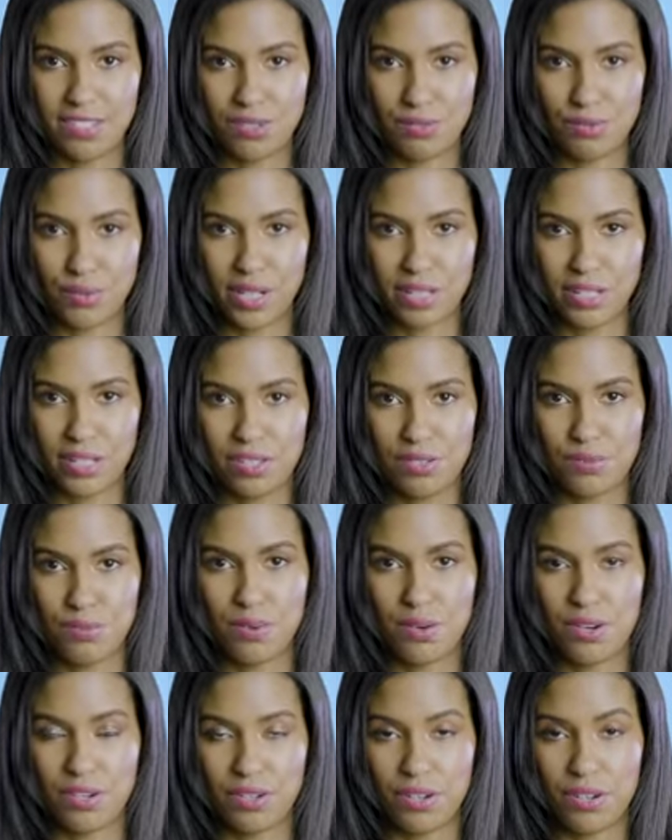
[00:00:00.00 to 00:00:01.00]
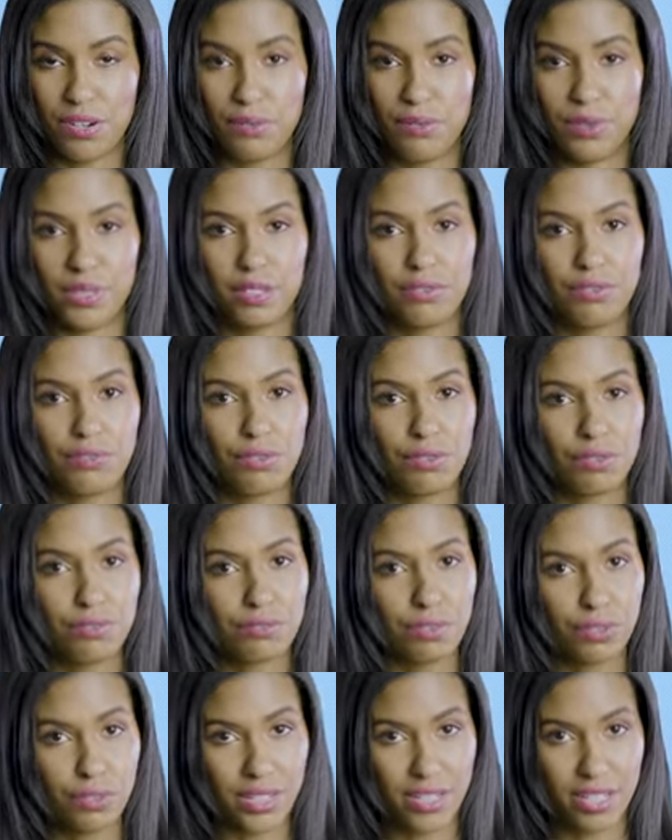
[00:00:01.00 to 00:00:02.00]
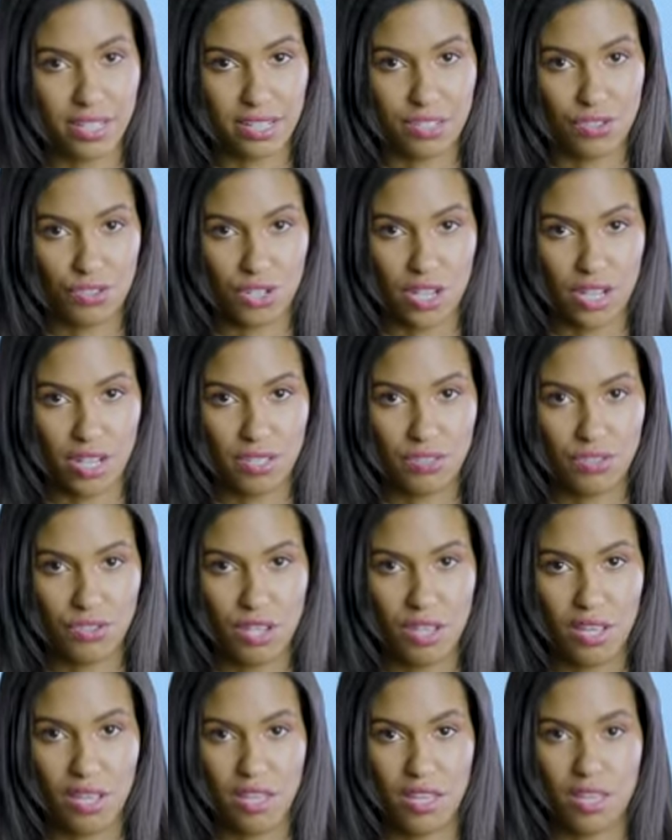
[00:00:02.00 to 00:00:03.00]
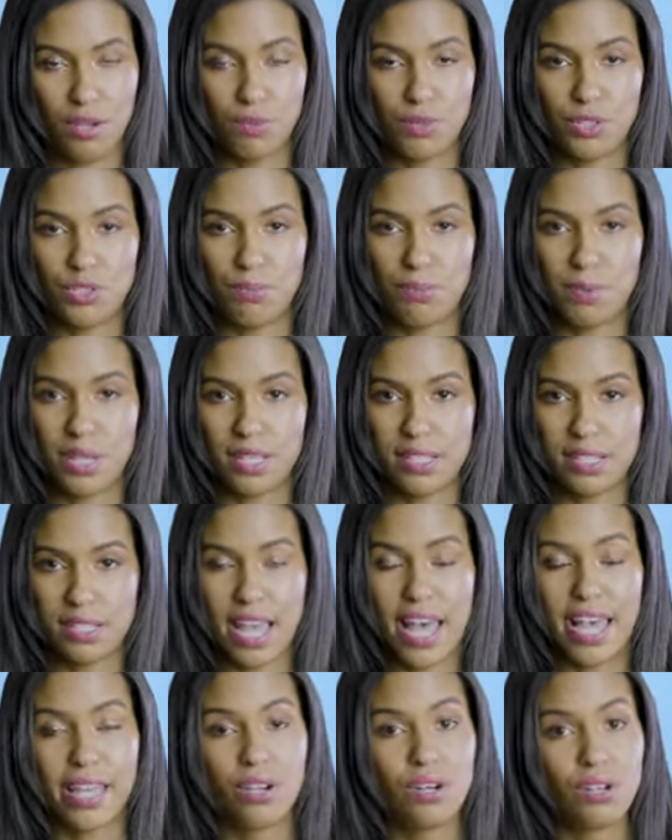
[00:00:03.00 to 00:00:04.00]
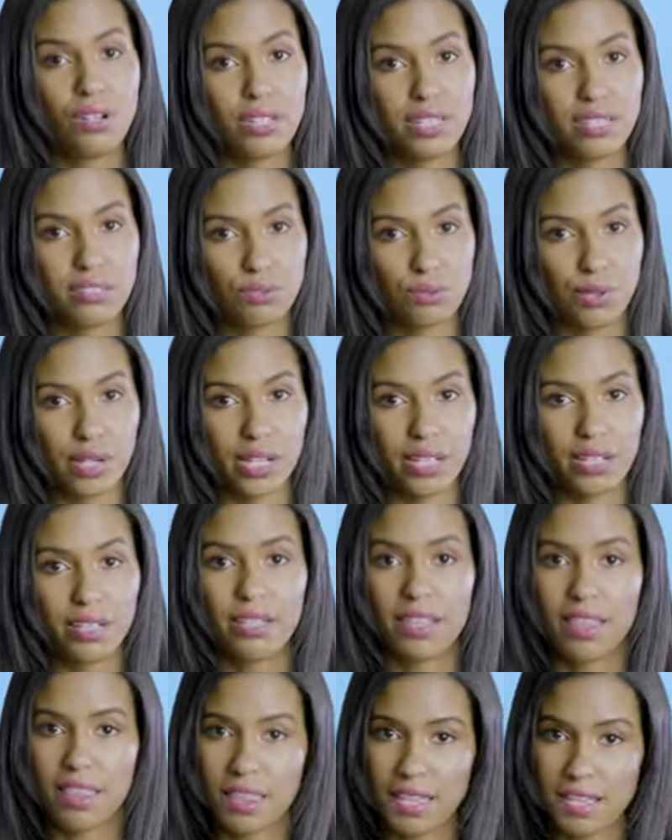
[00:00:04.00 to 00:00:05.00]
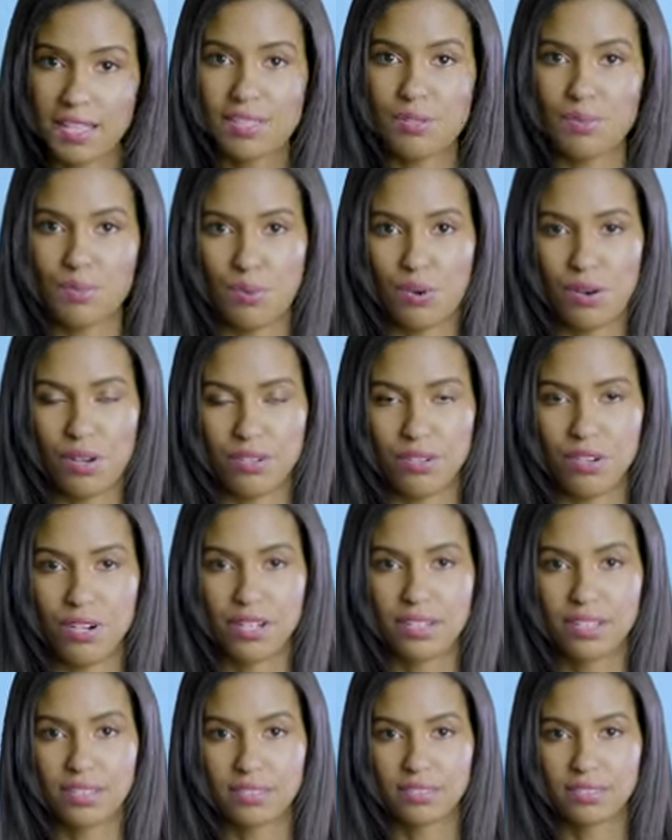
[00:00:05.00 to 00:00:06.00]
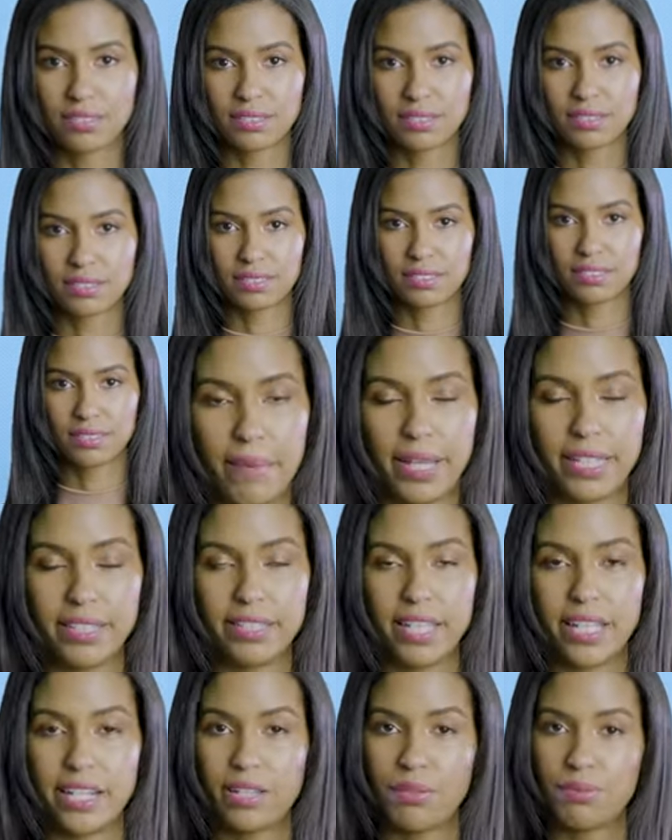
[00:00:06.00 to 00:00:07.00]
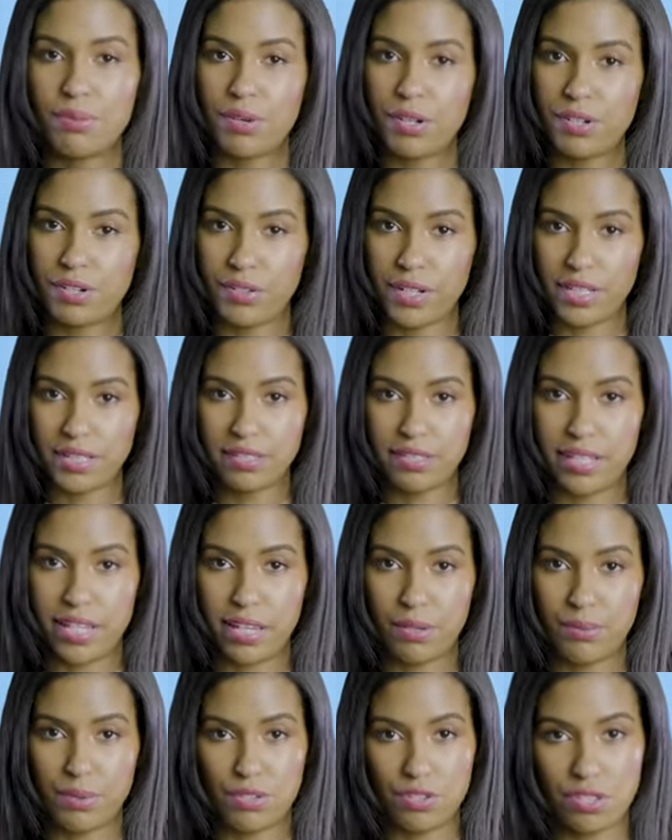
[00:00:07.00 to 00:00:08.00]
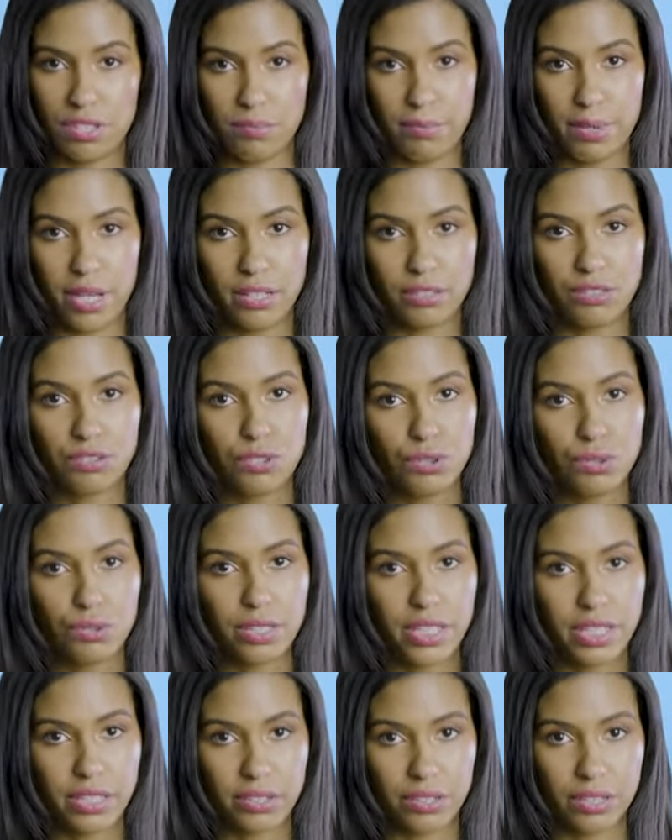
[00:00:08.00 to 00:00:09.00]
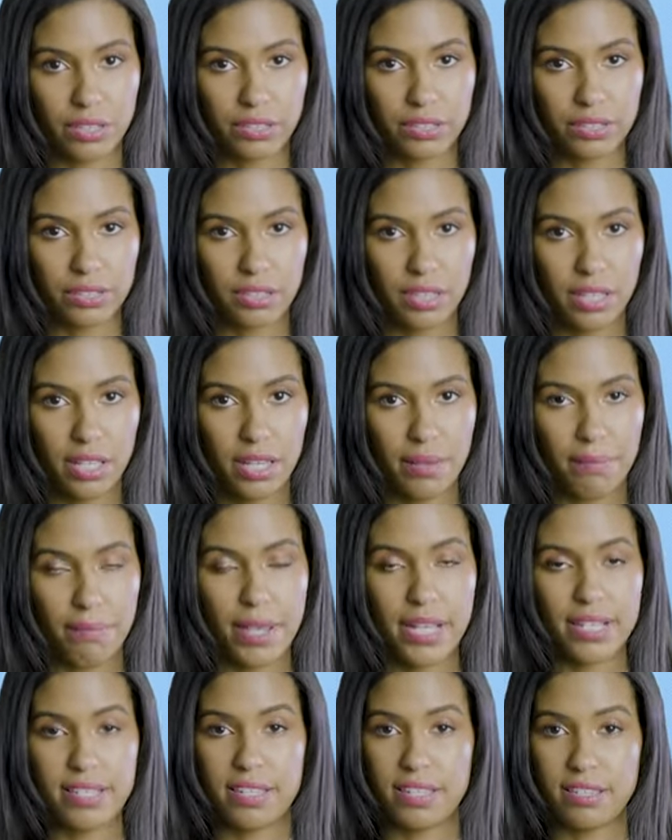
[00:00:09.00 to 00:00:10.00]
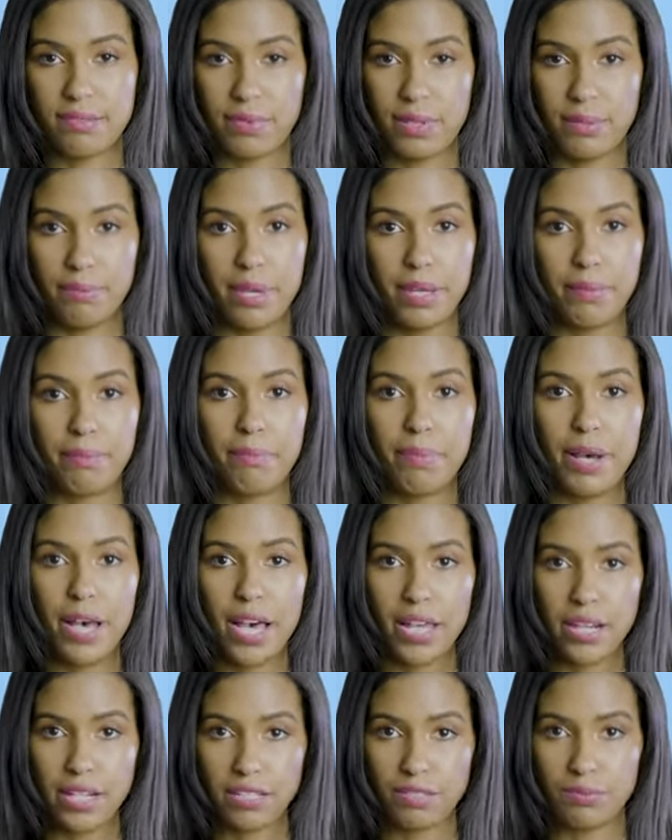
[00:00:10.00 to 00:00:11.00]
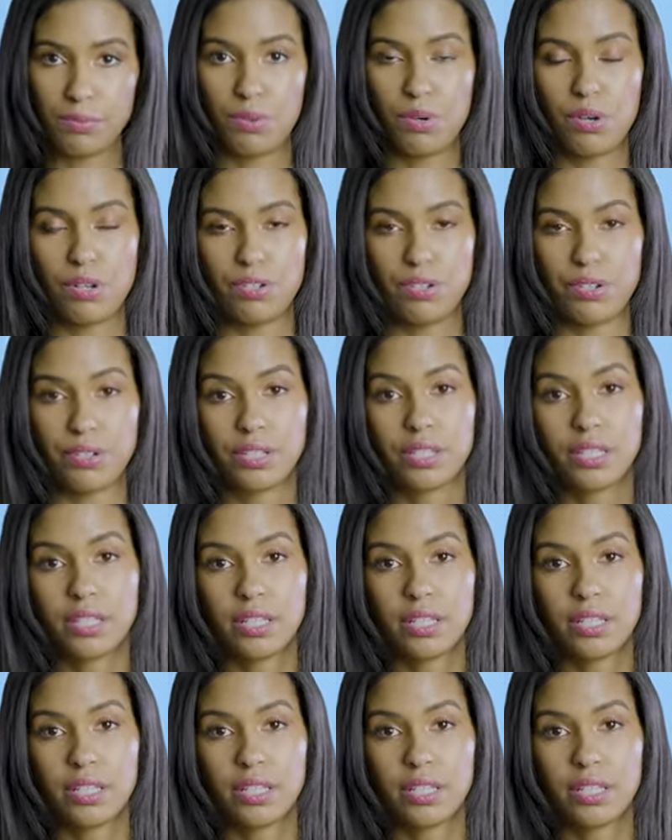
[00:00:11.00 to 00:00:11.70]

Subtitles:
drink this water with a full fluid exchange, which means I only drink this water. My daily water intake, which is about 2 liters, mixes with my body's water,